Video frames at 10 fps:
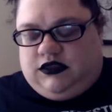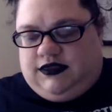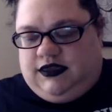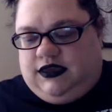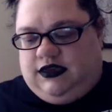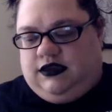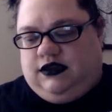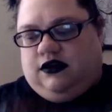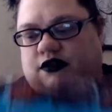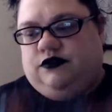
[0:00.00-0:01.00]
the
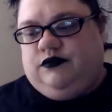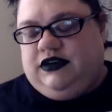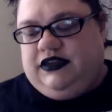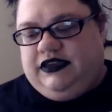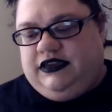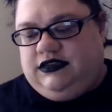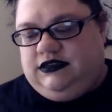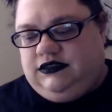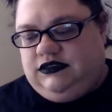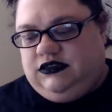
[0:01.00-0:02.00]
other one is